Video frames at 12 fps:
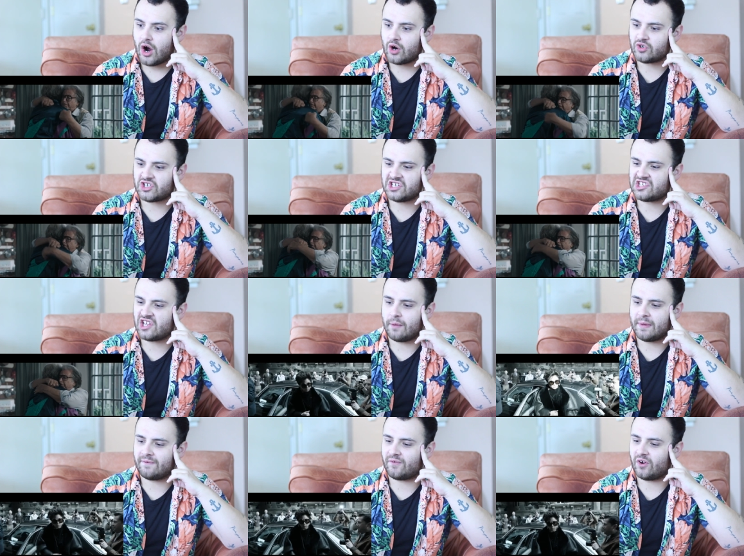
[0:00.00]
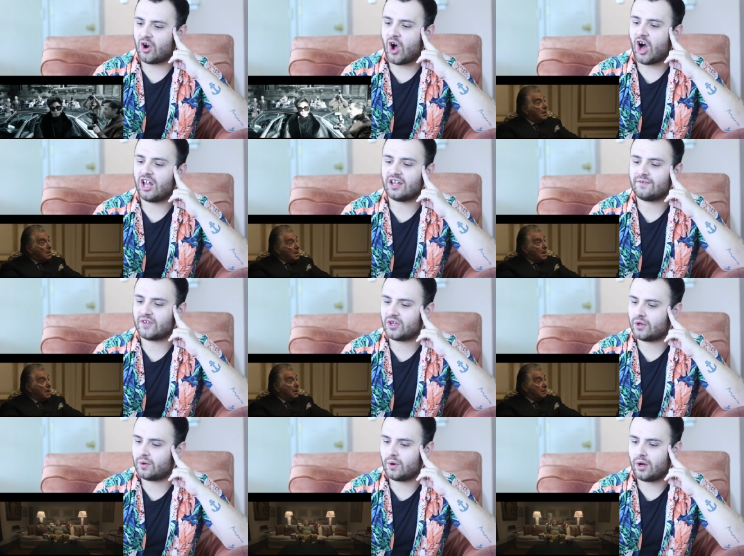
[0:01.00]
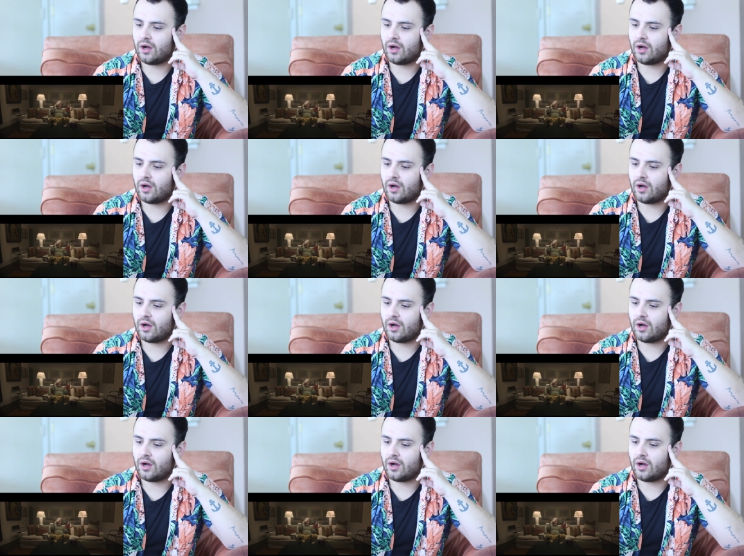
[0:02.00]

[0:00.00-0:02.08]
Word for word: Oh, she's coming for all of you.